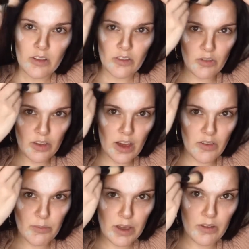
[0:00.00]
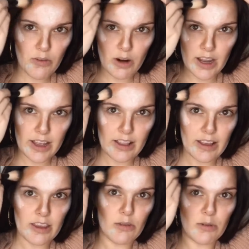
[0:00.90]
So if you have a big forehead,
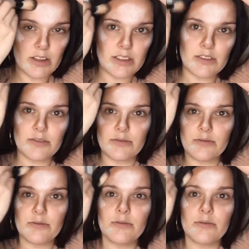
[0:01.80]
like you'll want to